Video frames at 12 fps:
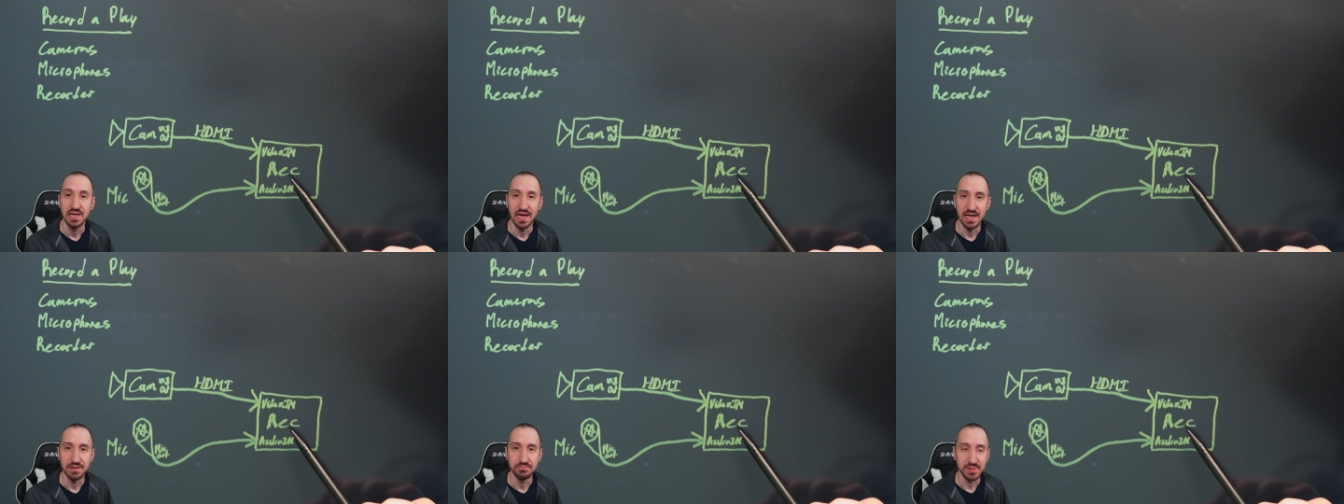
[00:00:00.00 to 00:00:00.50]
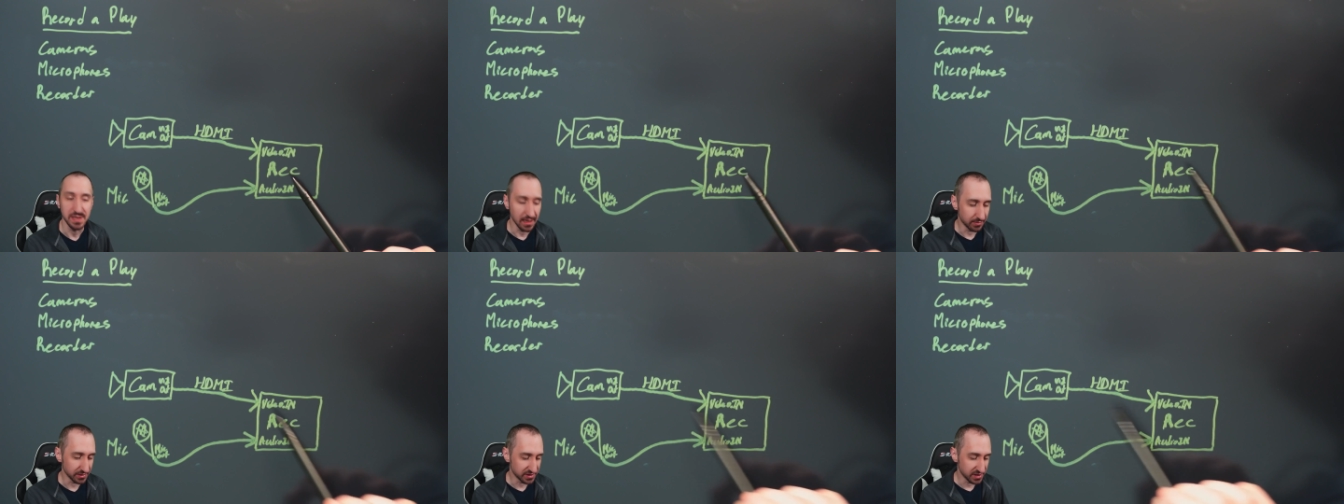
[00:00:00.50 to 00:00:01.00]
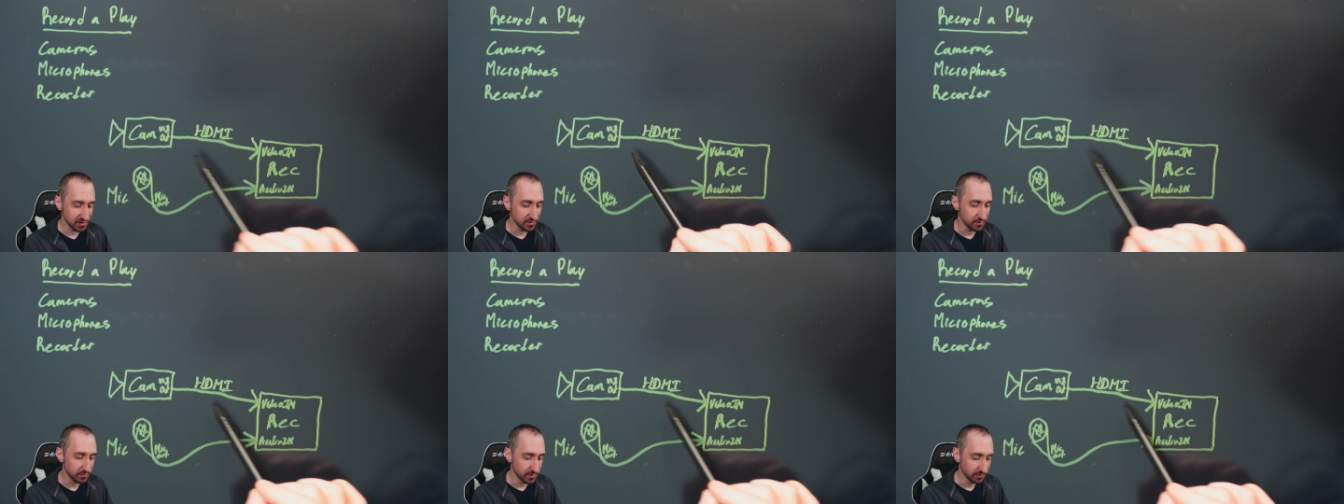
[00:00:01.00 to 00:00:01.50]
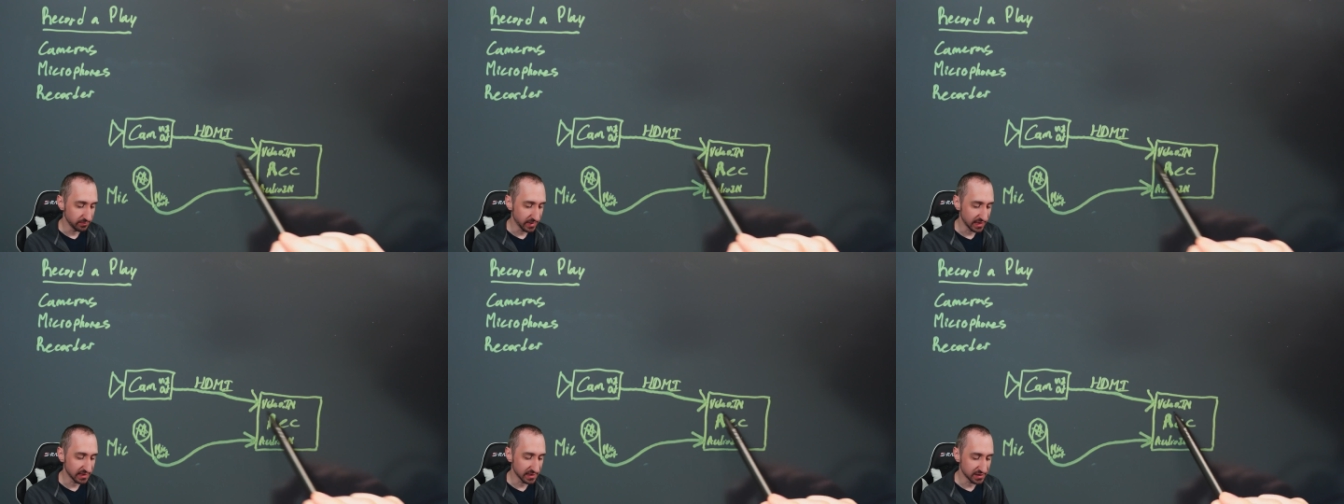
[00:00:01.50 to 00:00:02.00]
and be able to
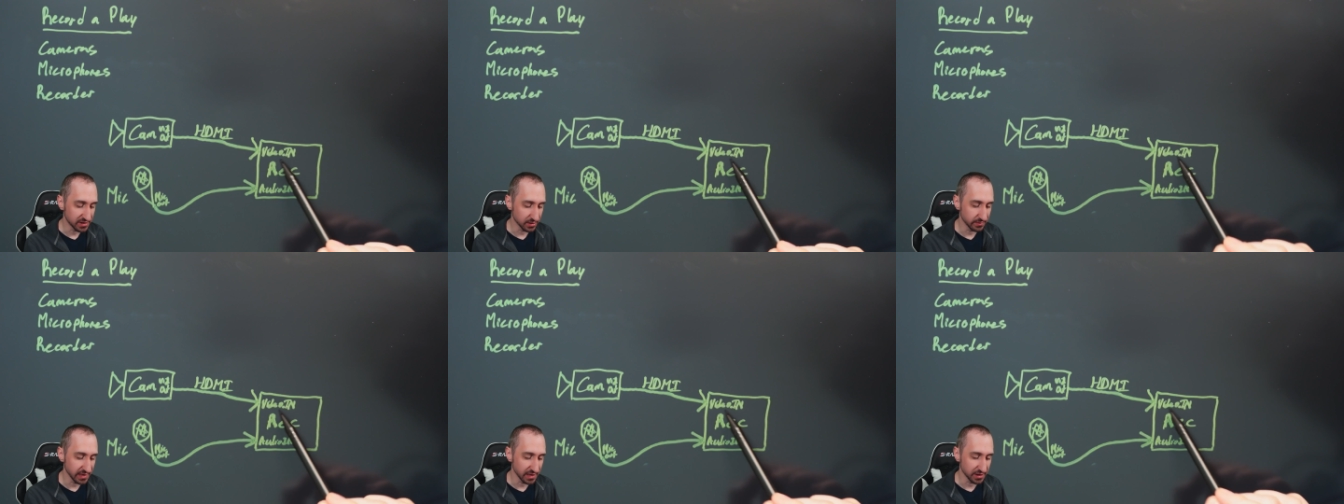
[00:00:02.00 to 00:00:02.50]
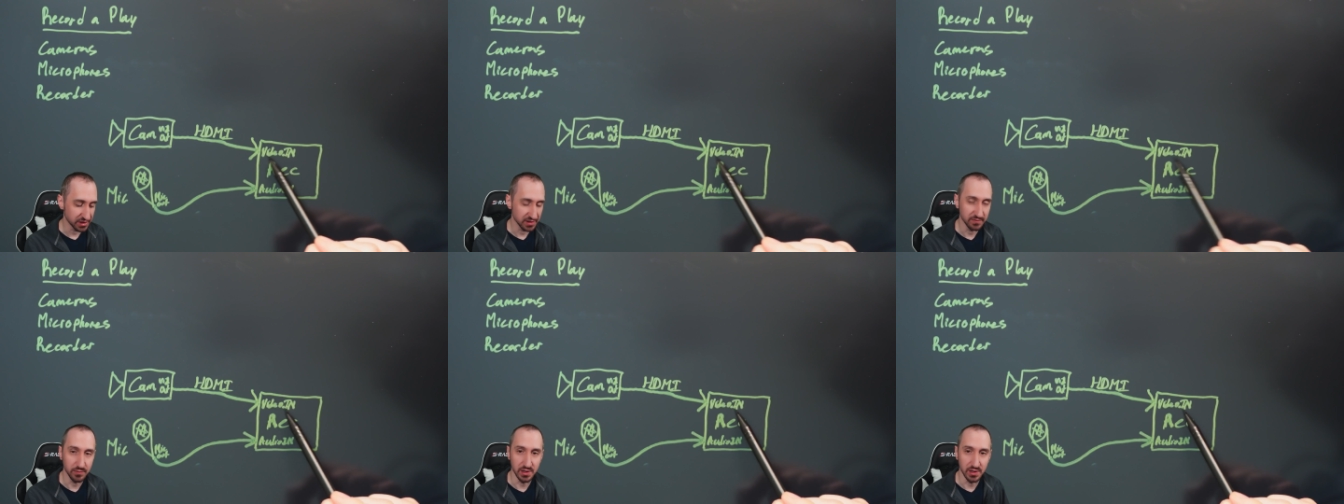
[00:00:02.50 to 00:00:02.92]
make that determination of